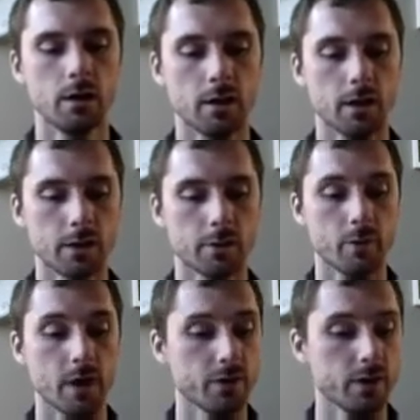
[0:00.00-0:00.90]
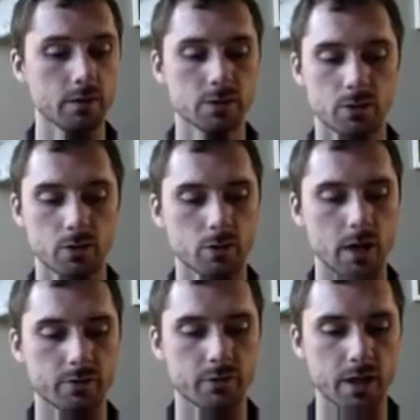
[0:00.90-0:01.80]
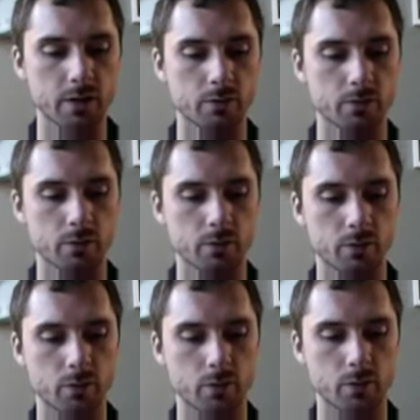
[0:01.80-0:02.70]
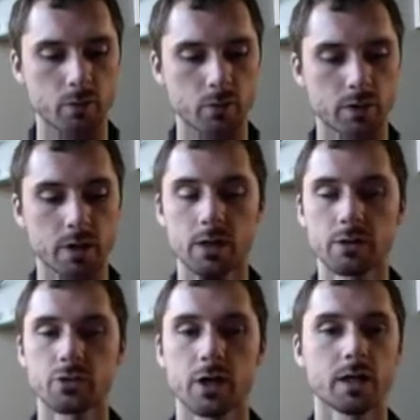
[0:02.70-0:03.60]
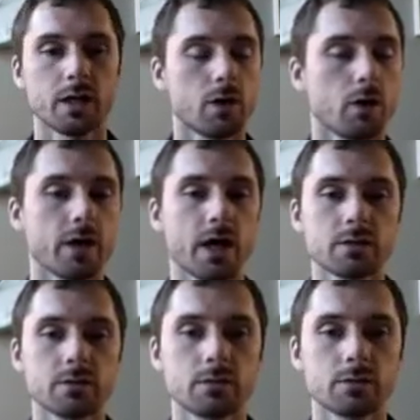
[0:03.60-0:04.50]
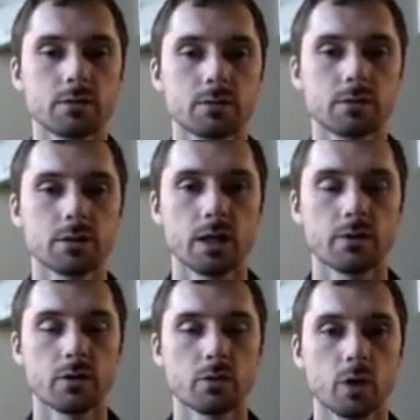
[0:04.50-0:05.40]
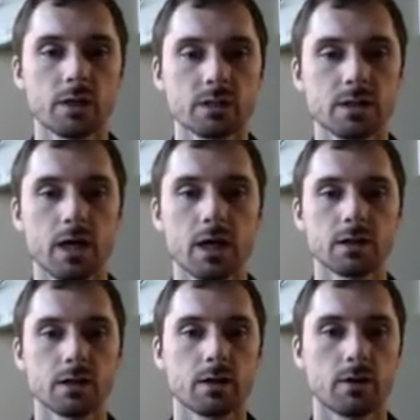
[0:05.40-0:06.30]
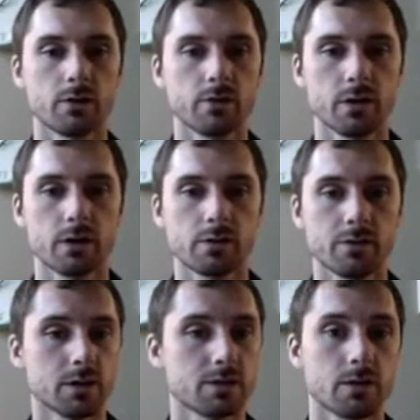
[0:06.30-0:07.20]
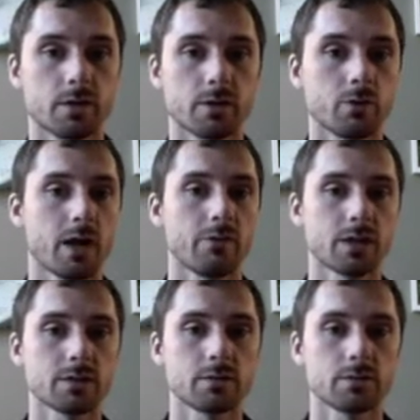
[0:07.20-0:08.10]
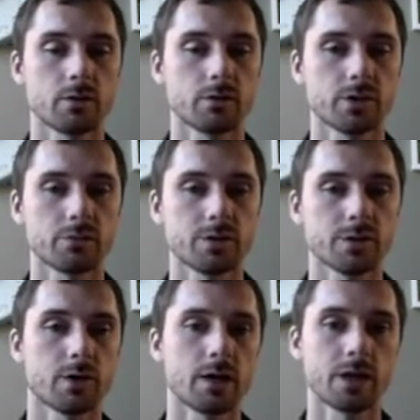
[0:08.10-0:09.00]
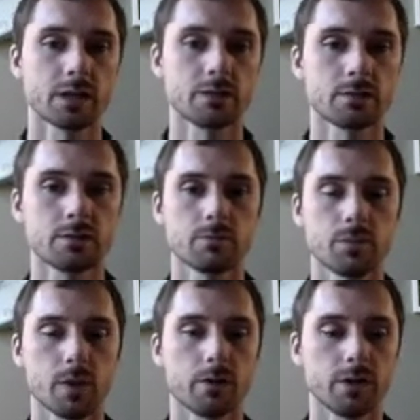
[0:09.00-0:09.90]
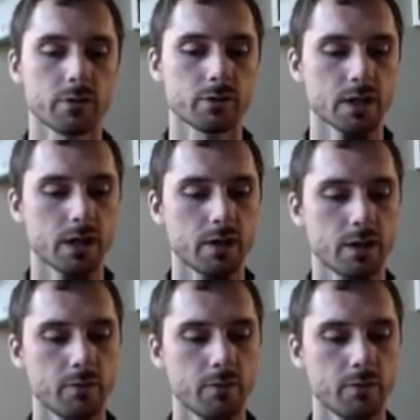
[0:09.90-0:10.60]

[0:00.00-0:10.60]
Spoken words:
And then, so after that, we're going to try to get all the x's together on one side, get all the things that don't have x's, all the terms that don't have x's on the other side.